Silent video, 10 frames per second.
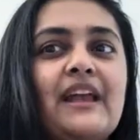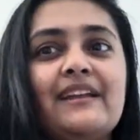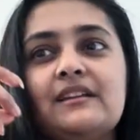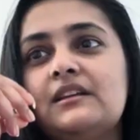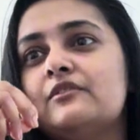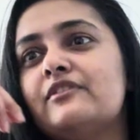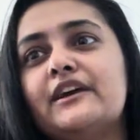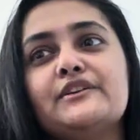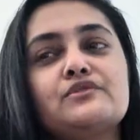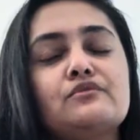any
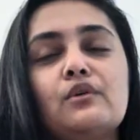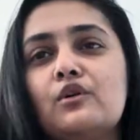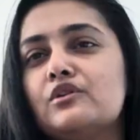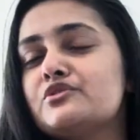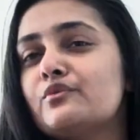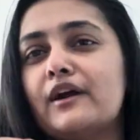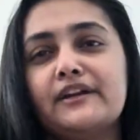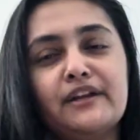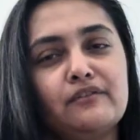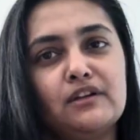face wash,
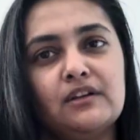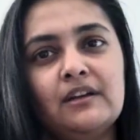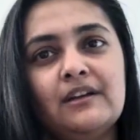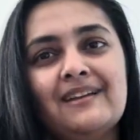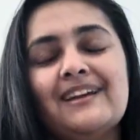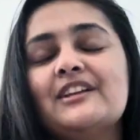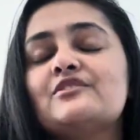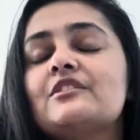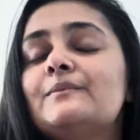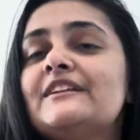whatever,
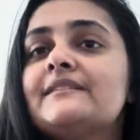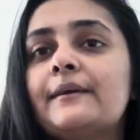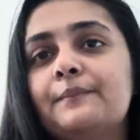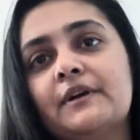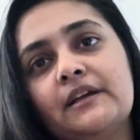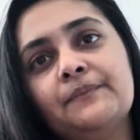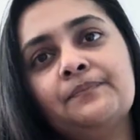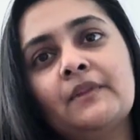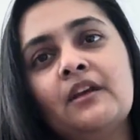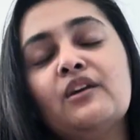it will be temporary.
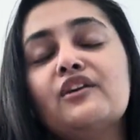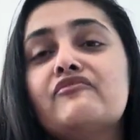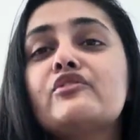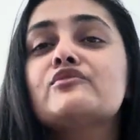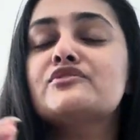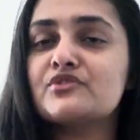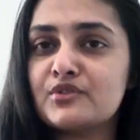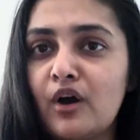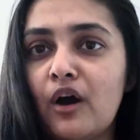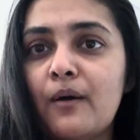If you
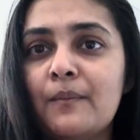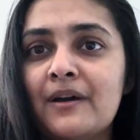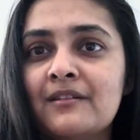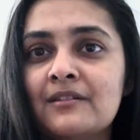stop